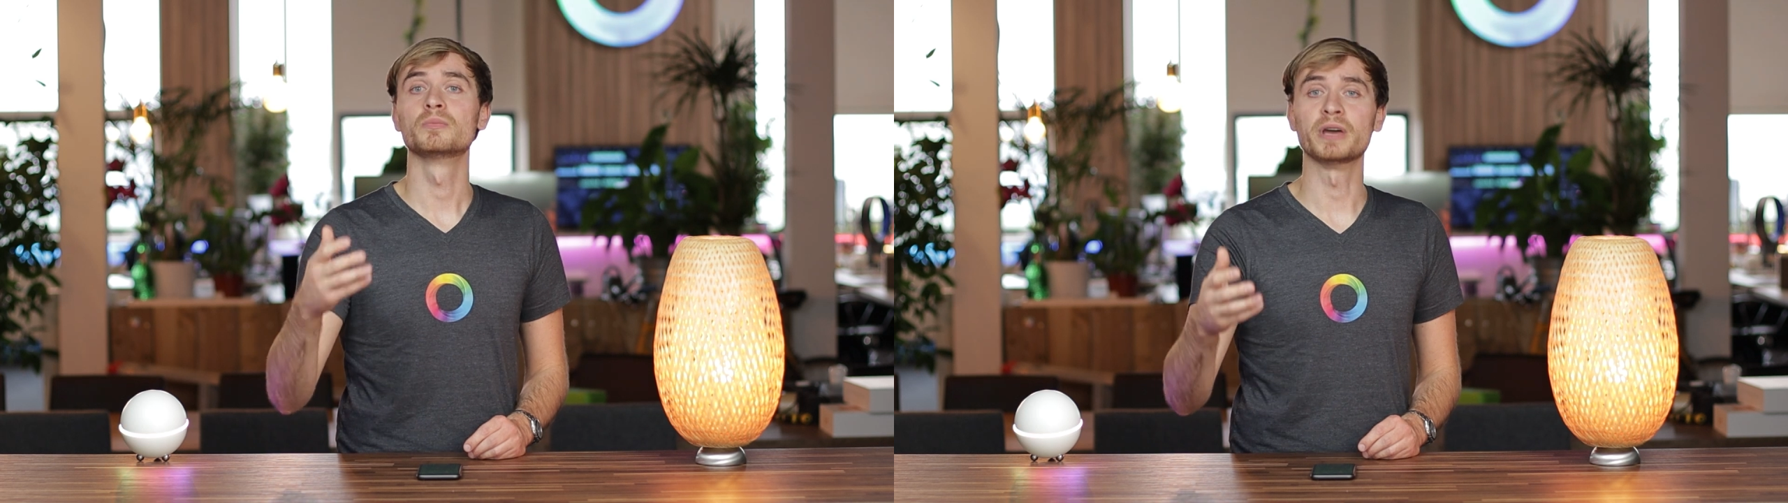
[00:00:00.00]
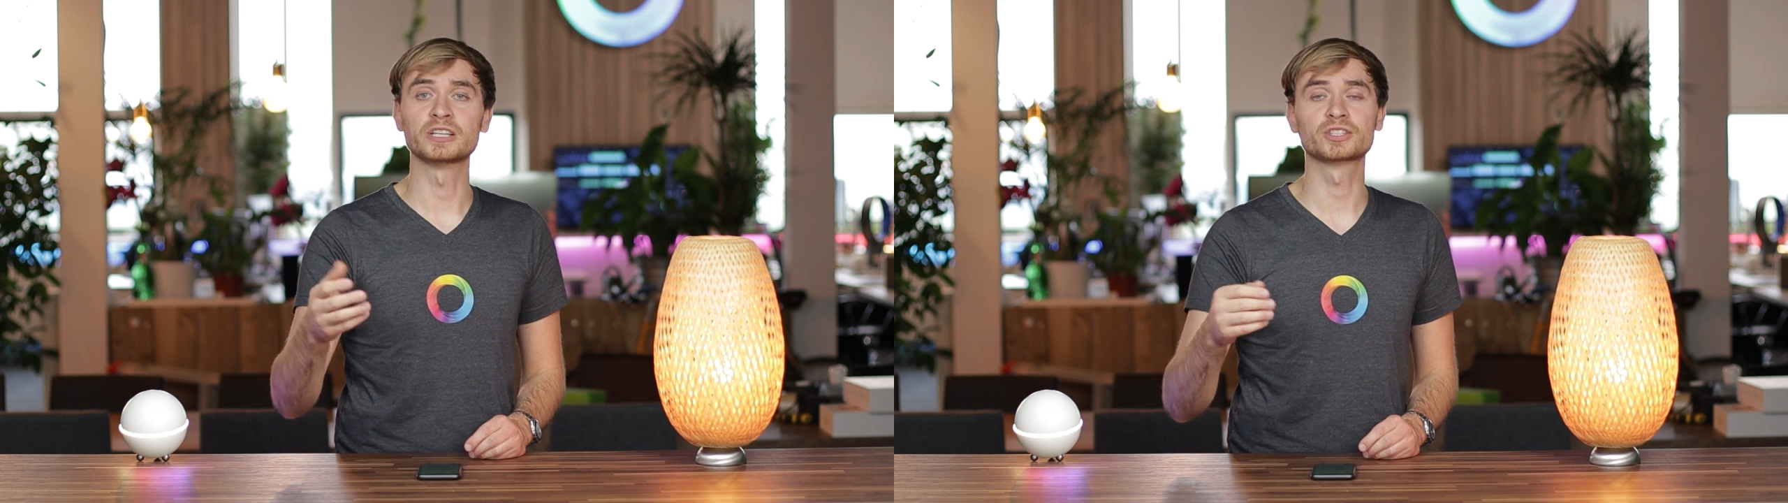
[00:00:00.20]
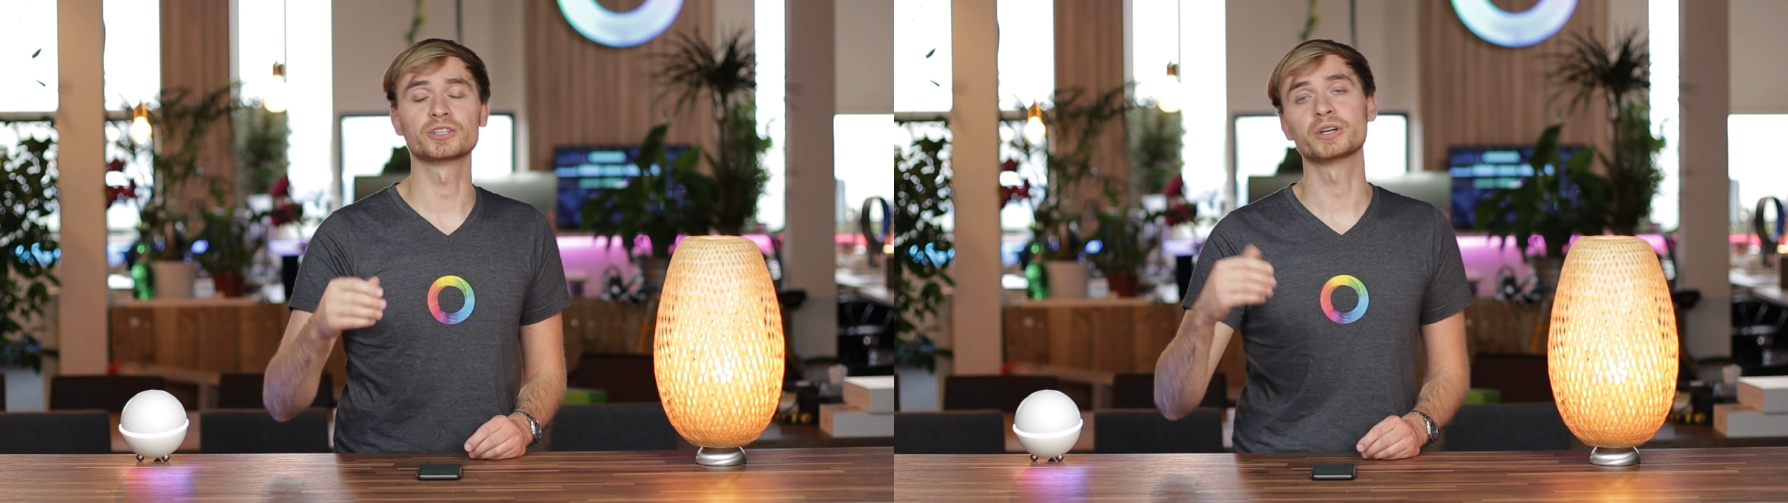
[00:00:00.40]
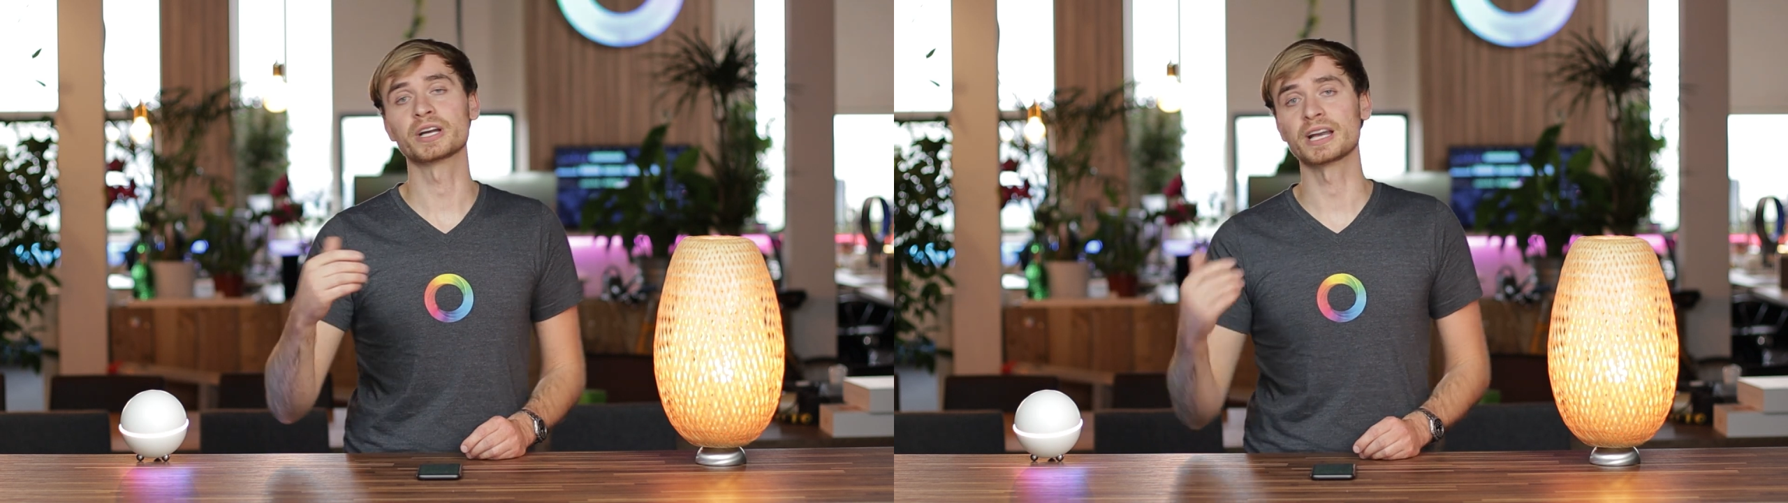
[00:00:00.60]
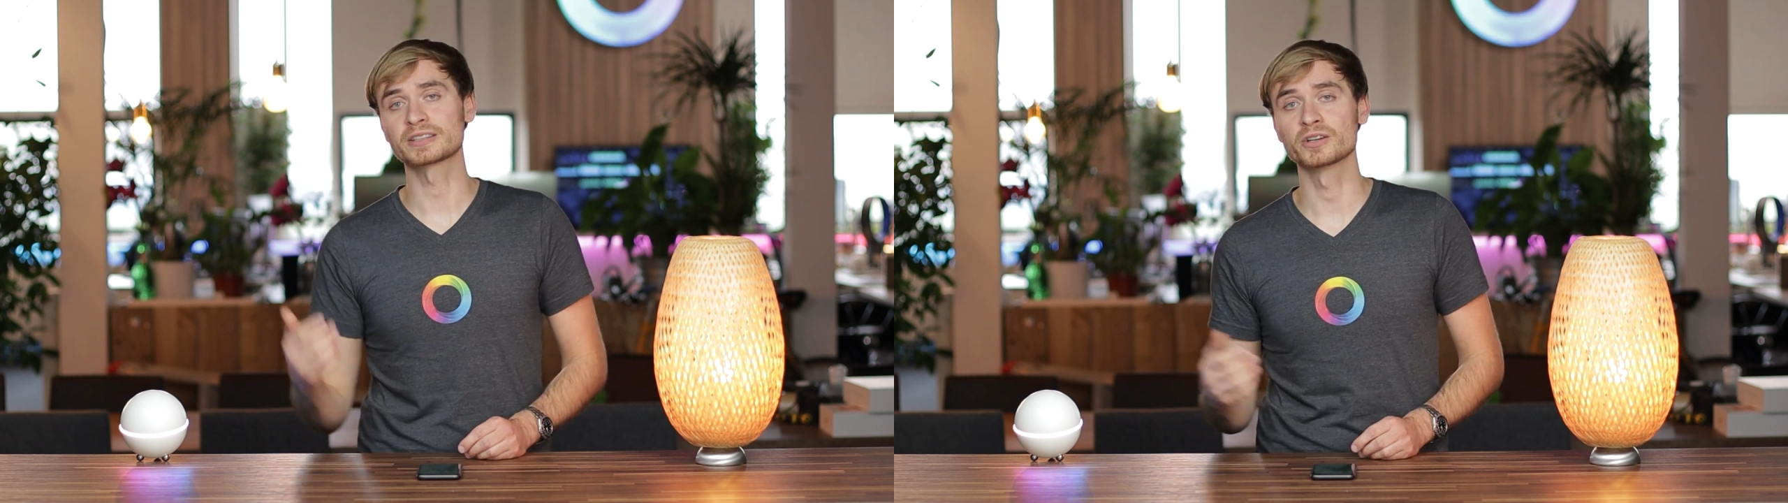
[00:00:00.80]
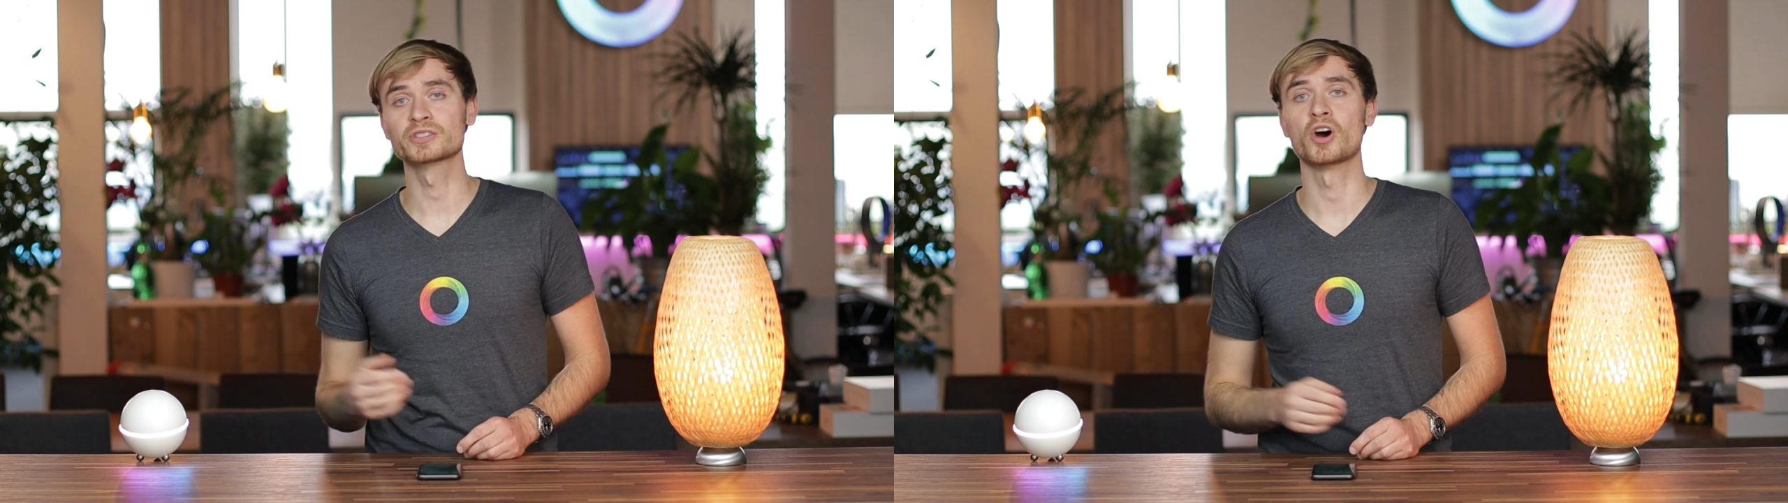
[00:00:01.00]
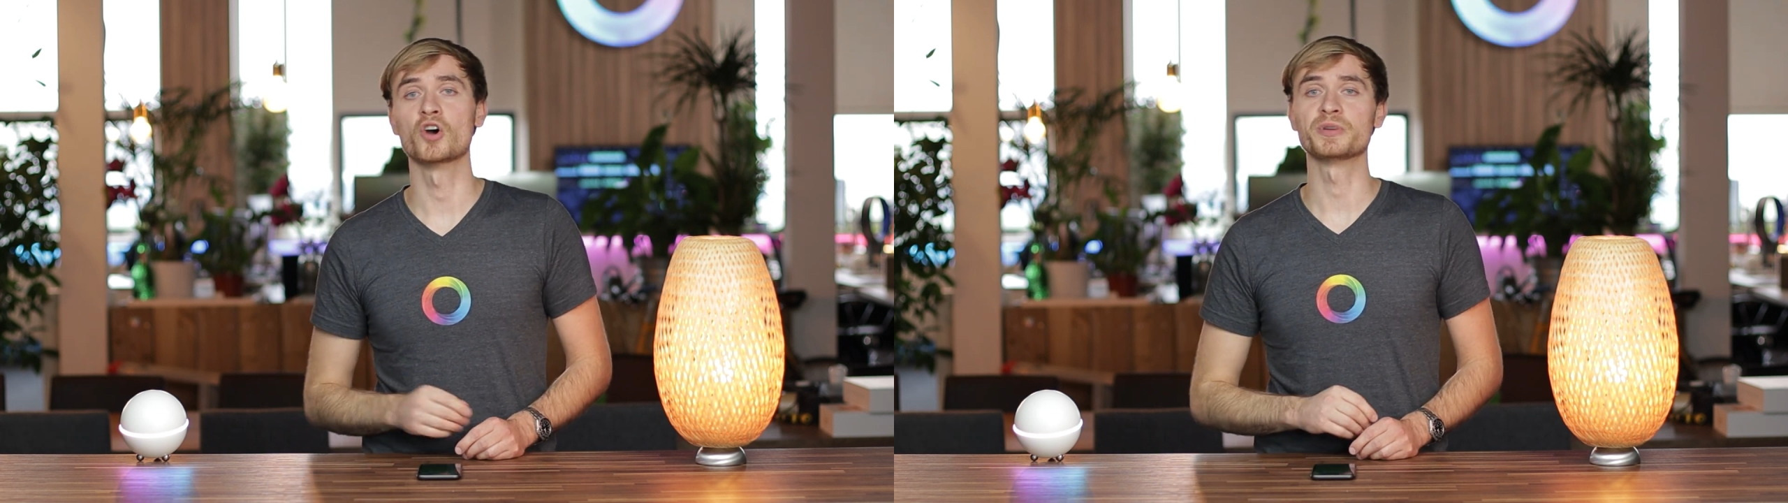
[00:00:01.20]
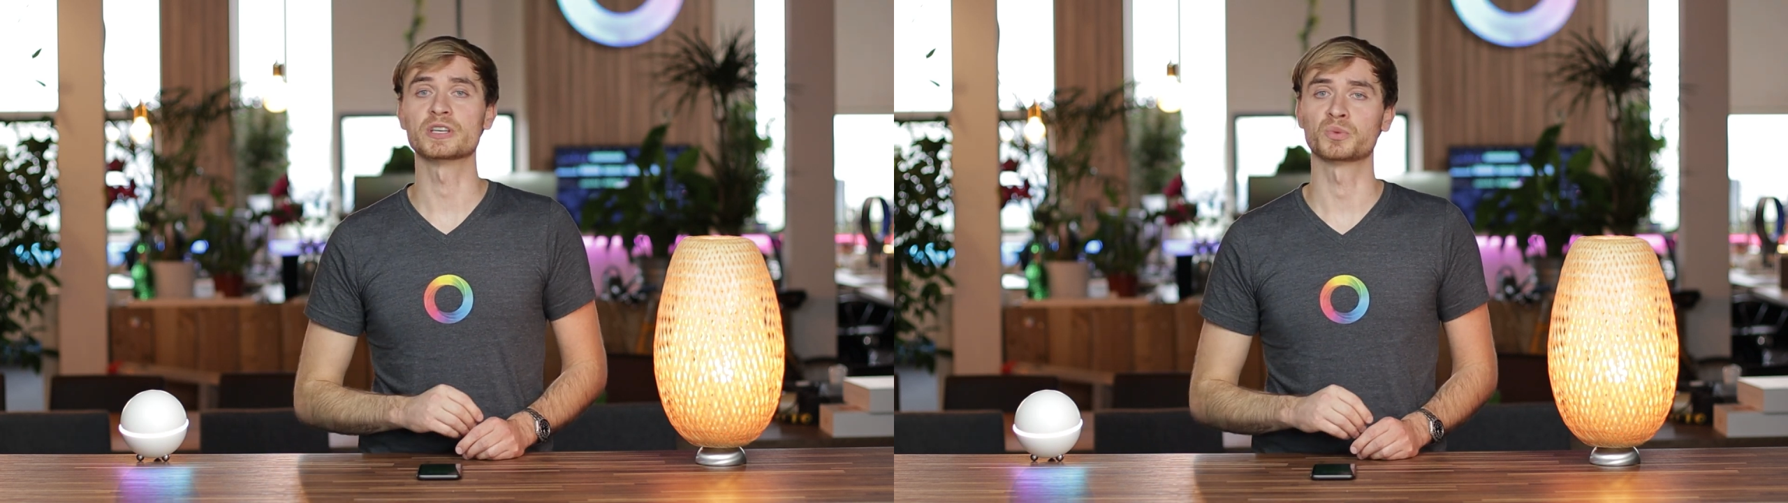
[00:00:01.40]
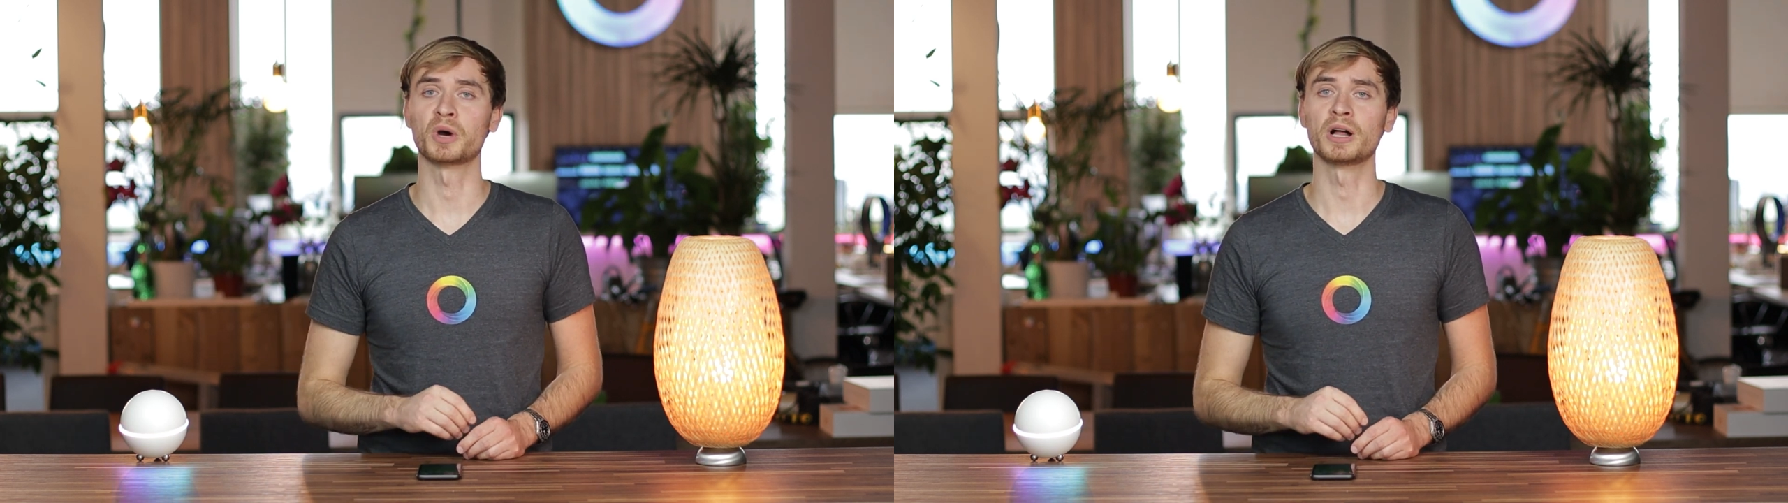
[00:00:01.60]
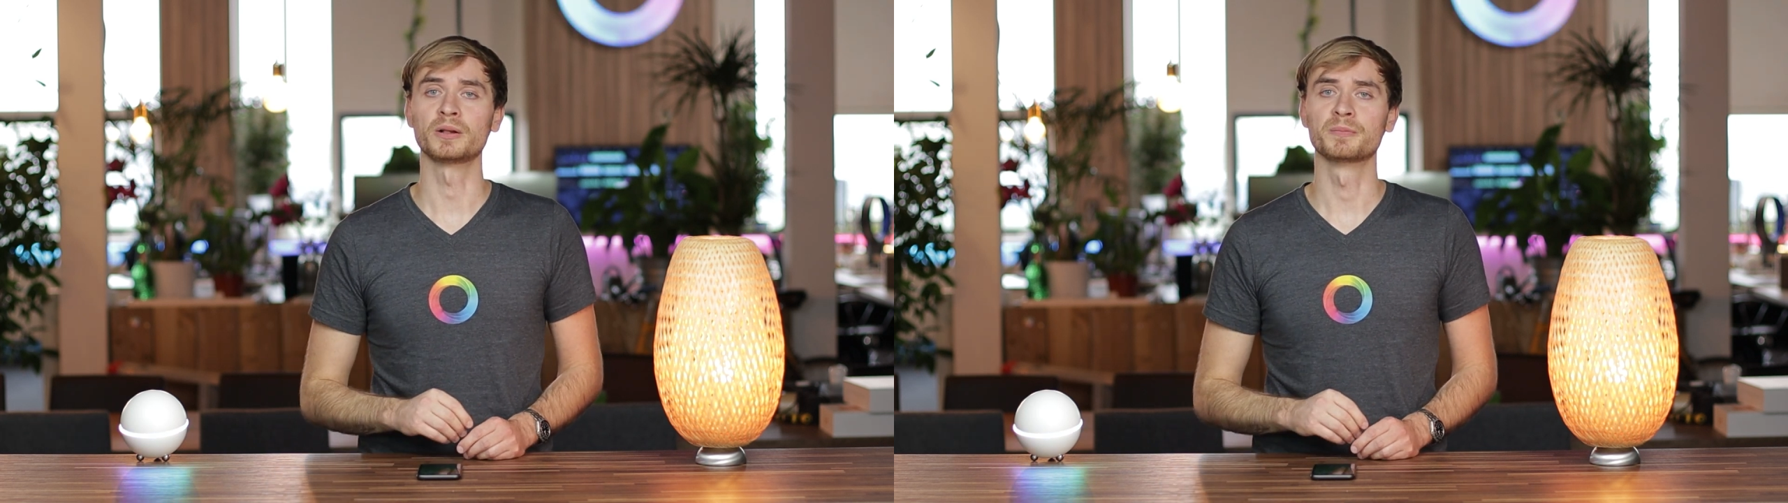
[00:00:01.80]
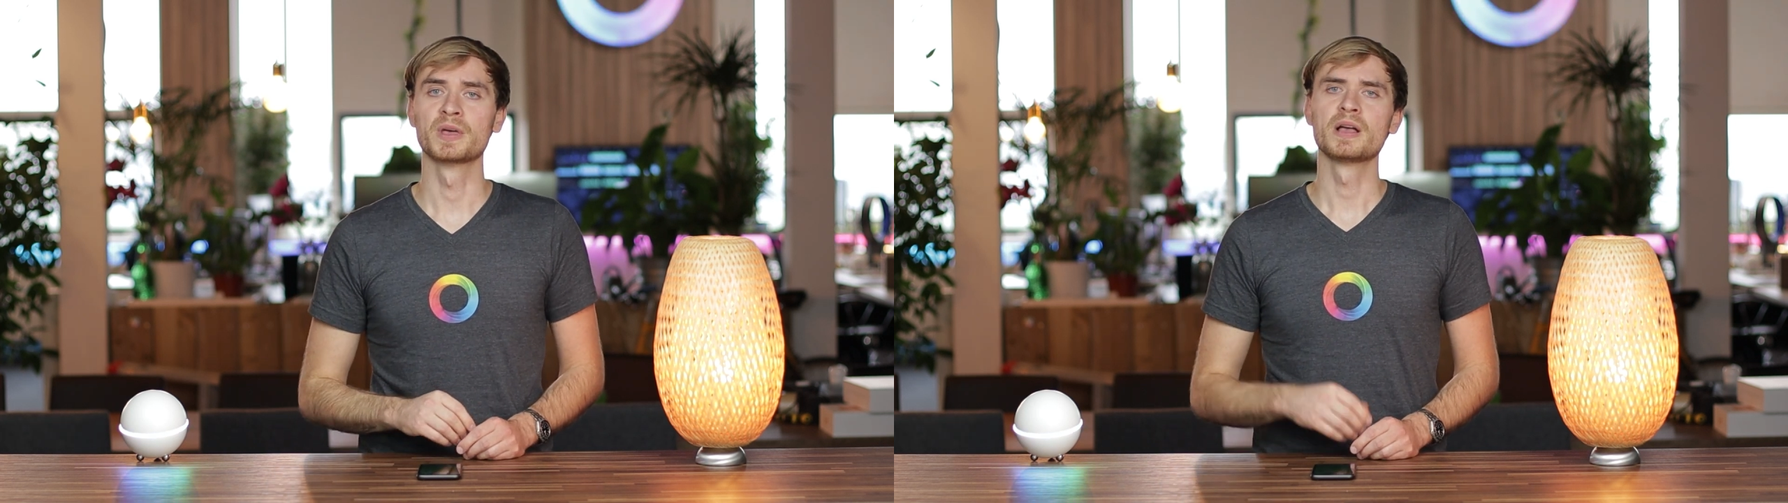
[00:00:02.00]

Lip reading: make sure you connect those to Homey as well.